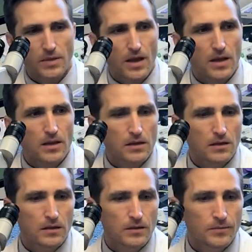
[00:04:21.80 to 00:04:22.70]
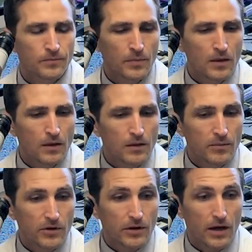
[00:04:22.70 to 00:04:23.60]
back.
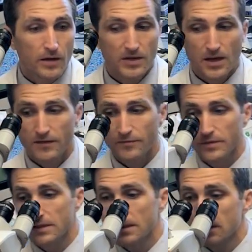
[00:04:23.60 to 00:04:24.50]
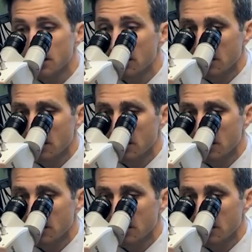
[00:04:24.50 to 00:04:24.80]
Myringotomy knife, please.